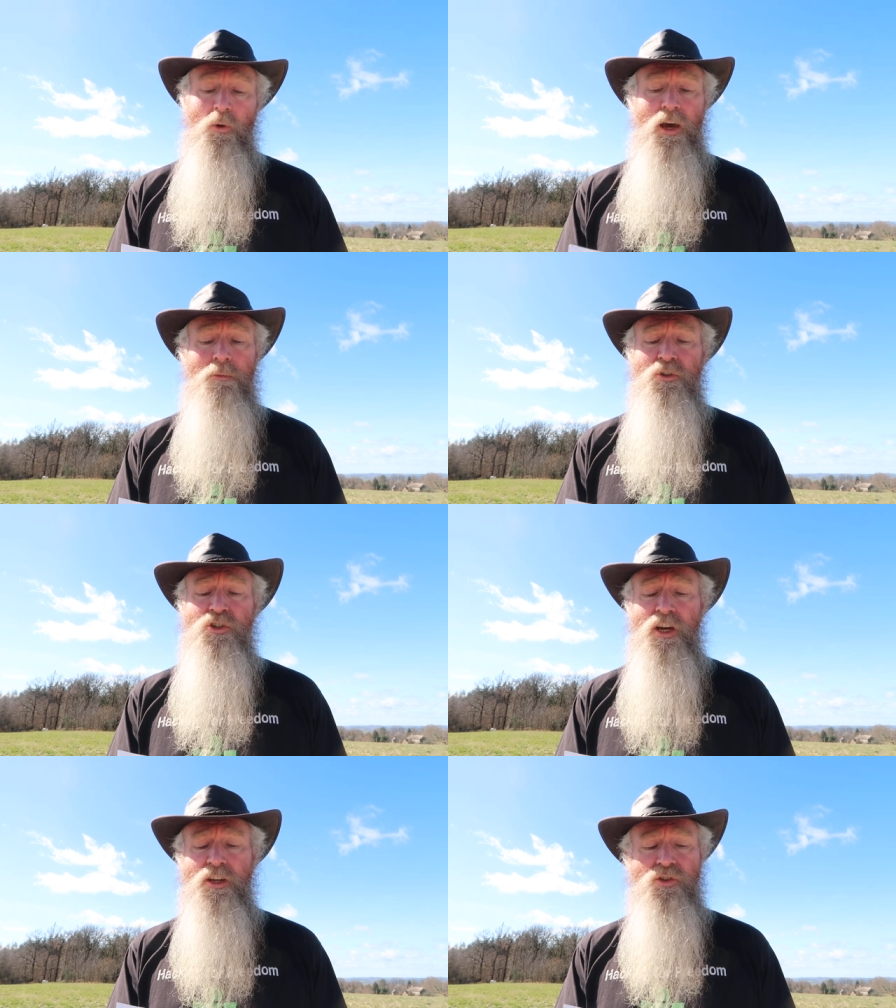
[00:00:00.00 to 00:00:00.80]
We aim to
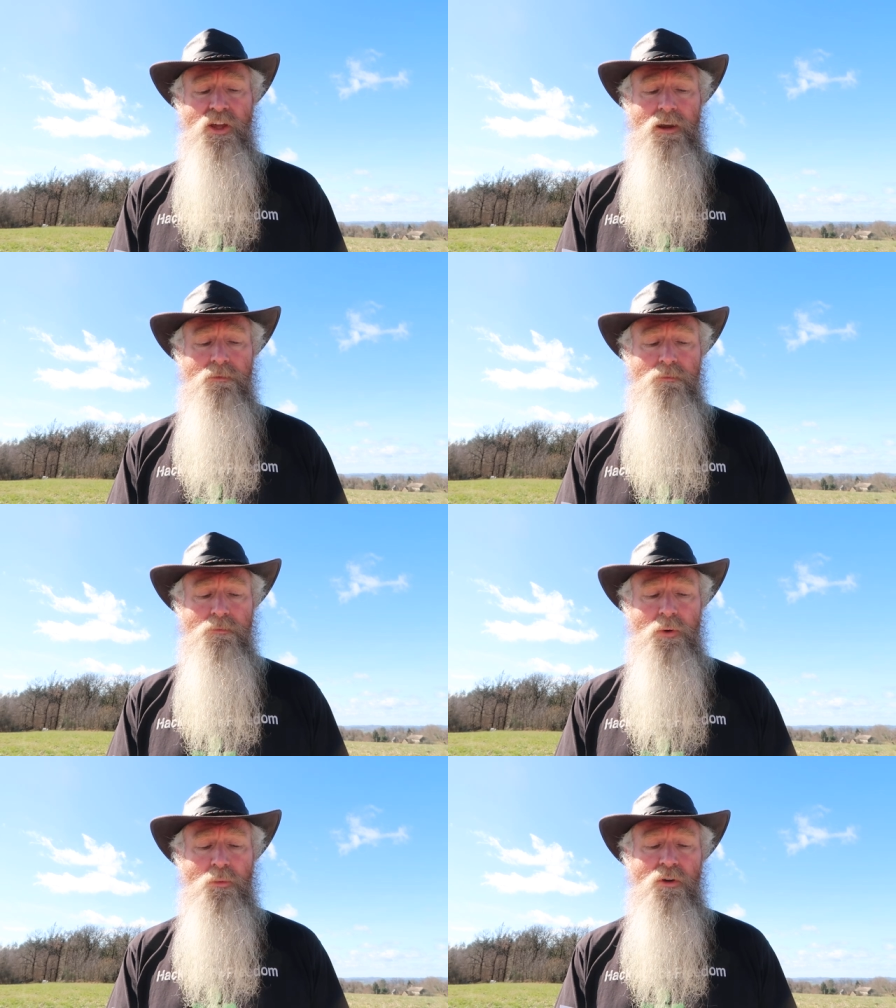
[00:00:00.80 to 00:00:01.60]
change that
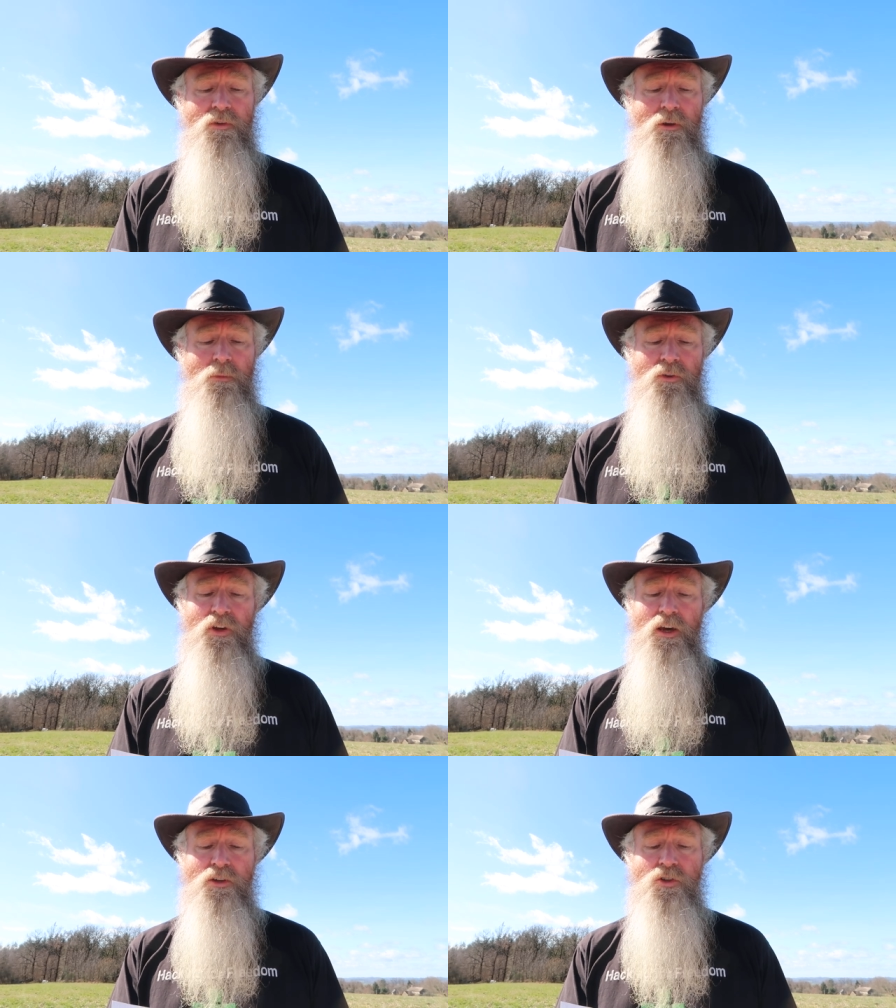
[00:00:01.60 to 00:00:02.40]
by proving that
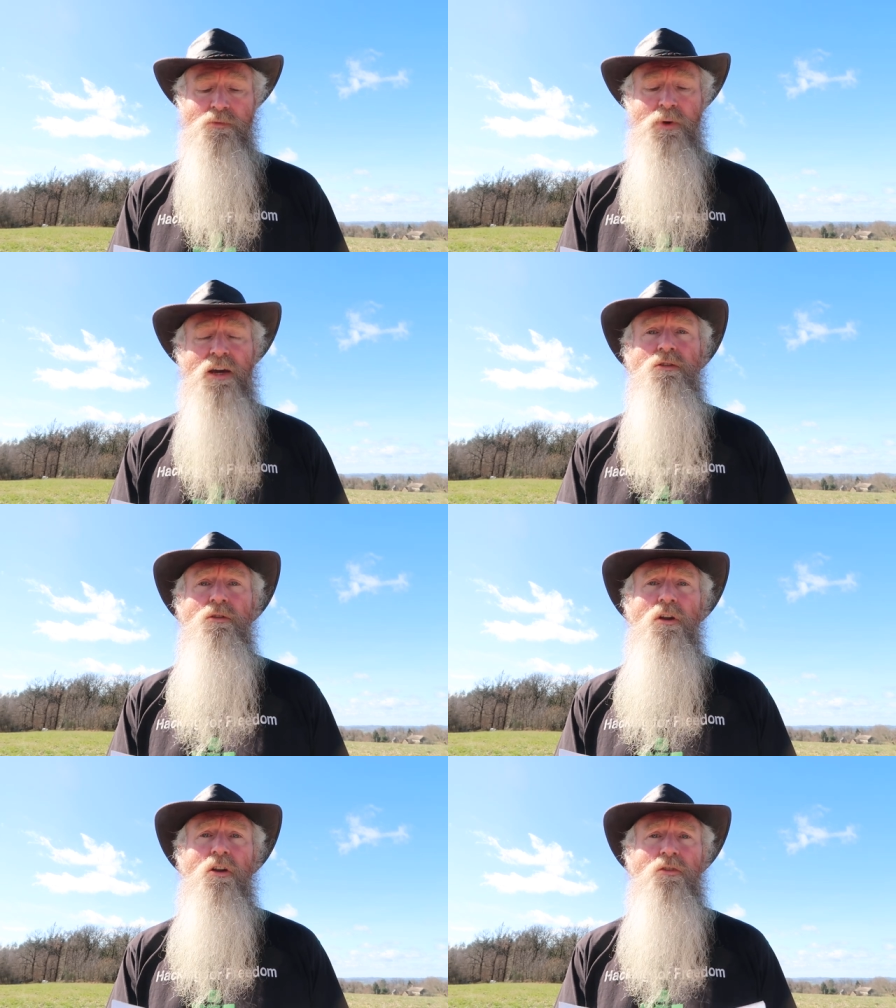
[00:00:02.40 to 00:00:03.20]
multicast is
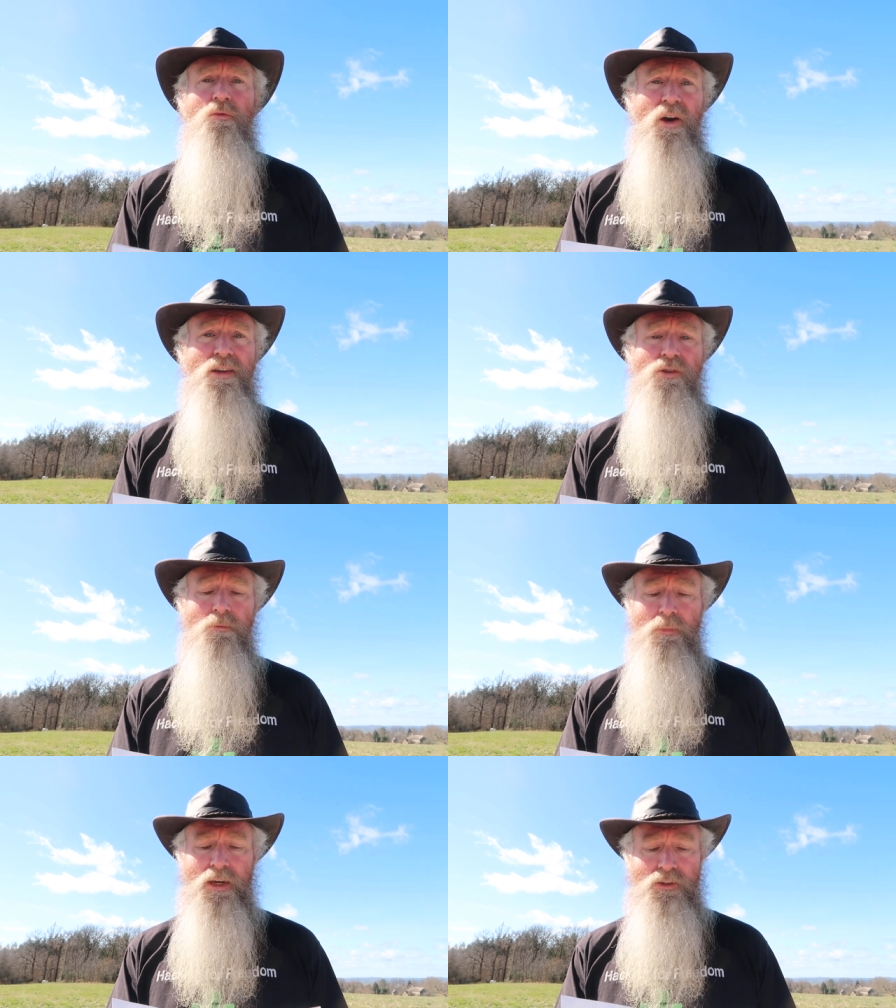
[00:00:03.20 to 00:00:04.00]
better in a lot of ways
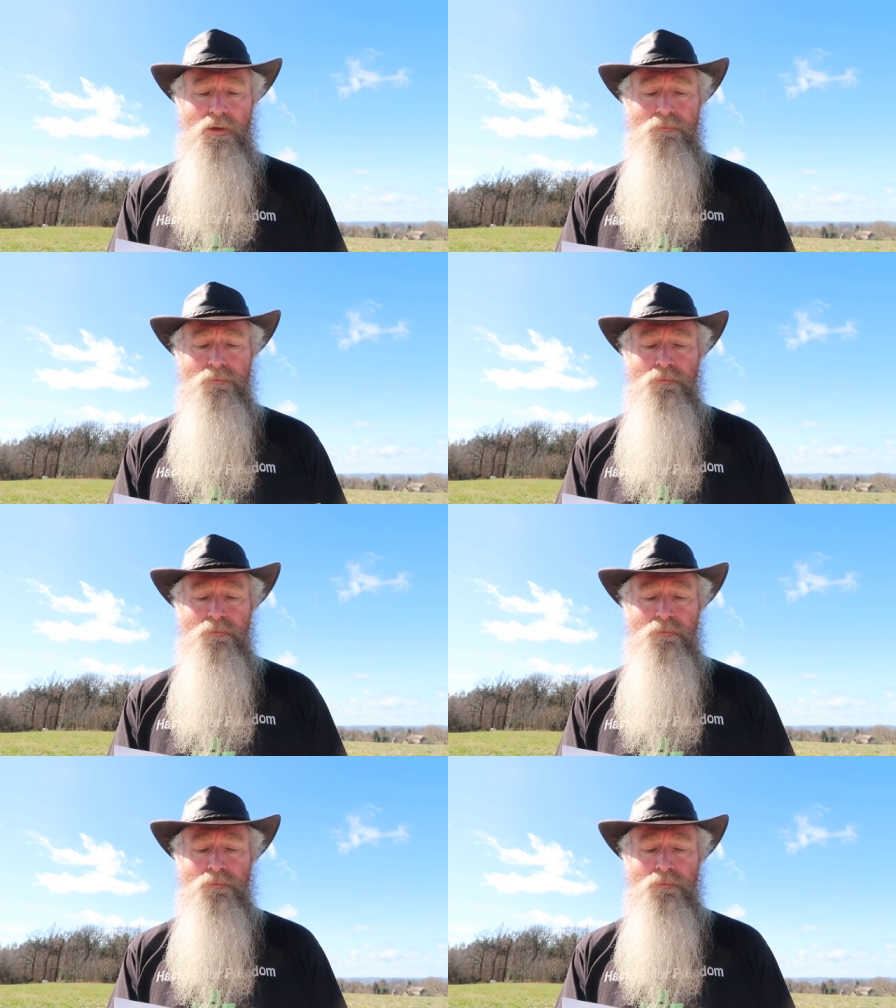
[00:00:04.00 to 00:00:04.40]
that matter.